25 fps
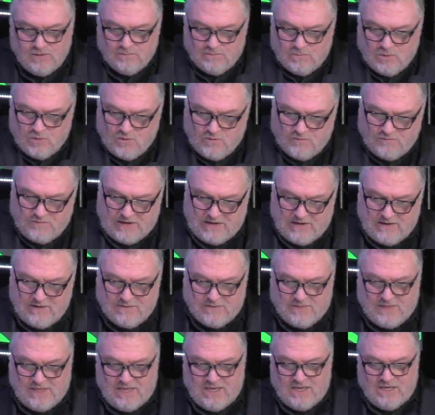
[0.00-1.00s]
moving
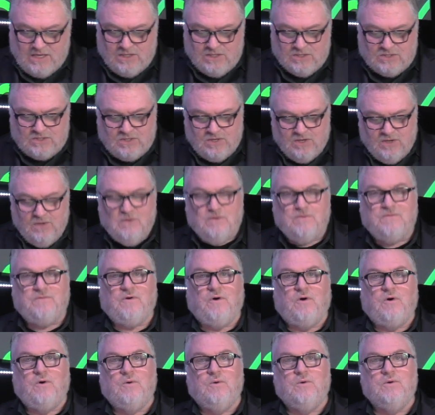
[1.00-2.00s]
things
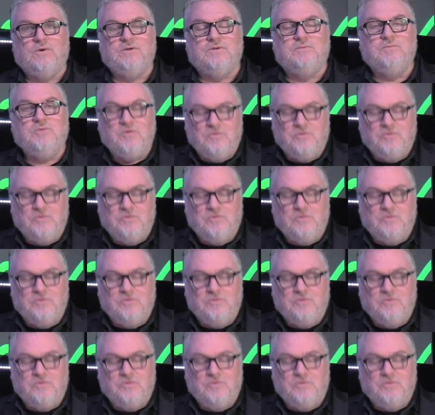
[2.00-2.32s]
forward,